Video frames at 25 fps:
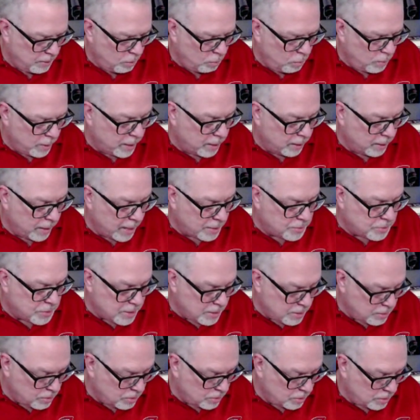well, I
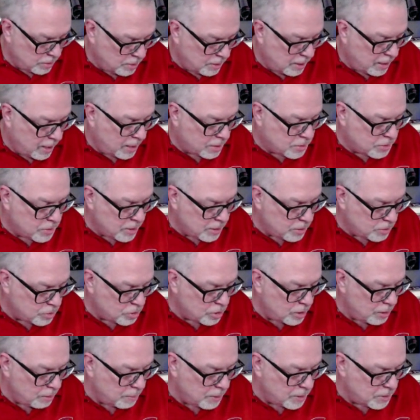sent I sent
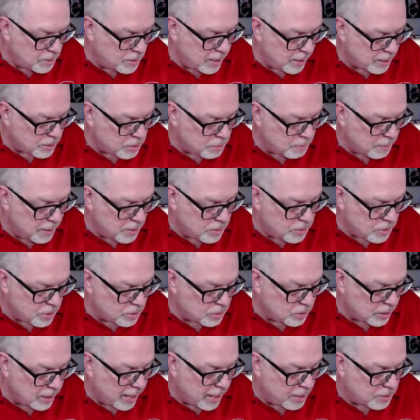Jim a text
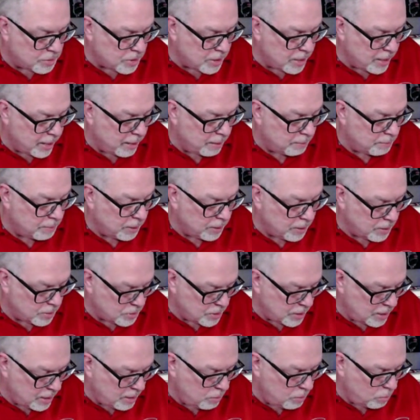message last night
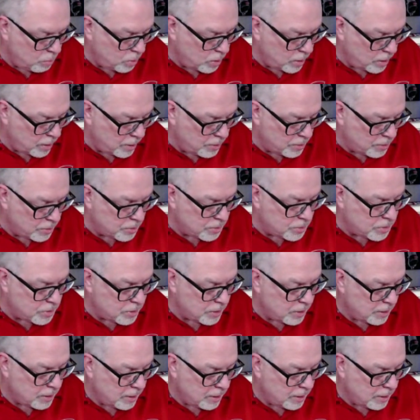because he was